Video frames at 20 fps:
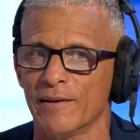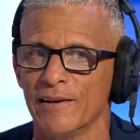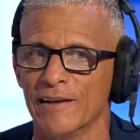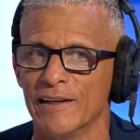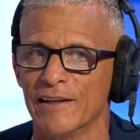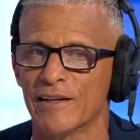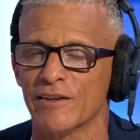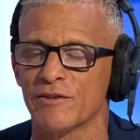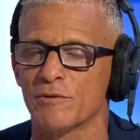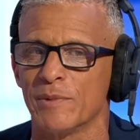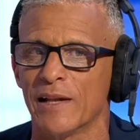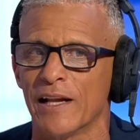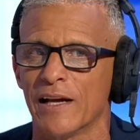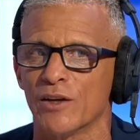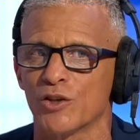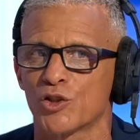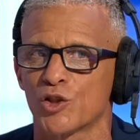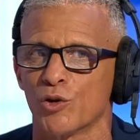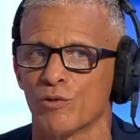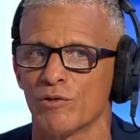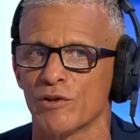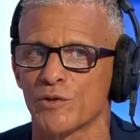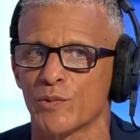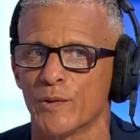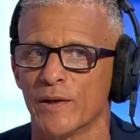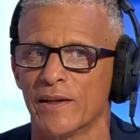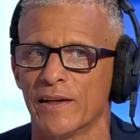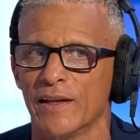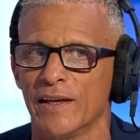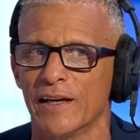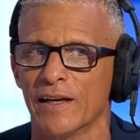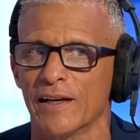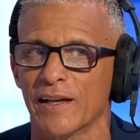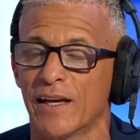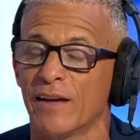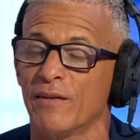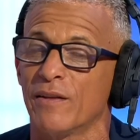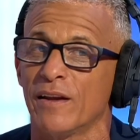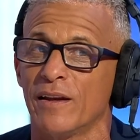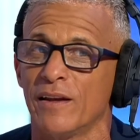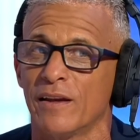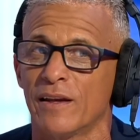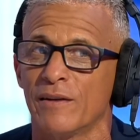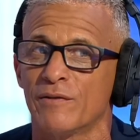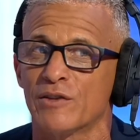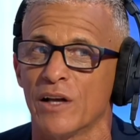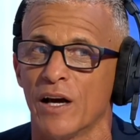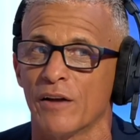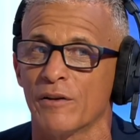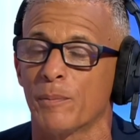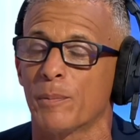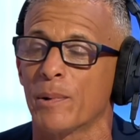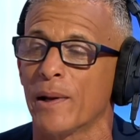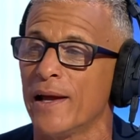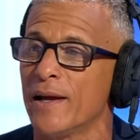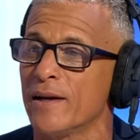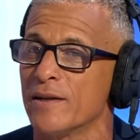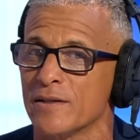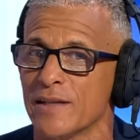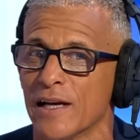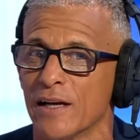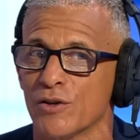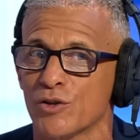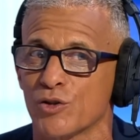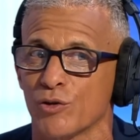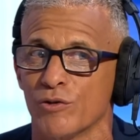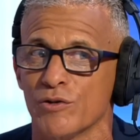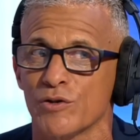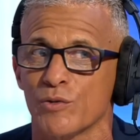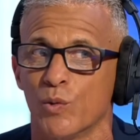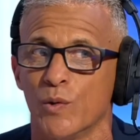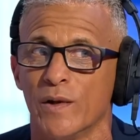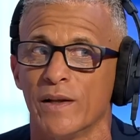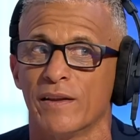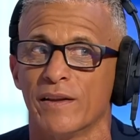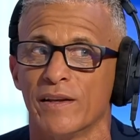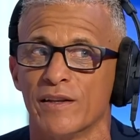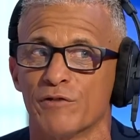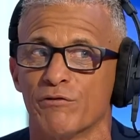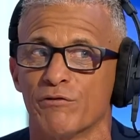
He gives me that assurance with the, and I think he gives other players that assurance with his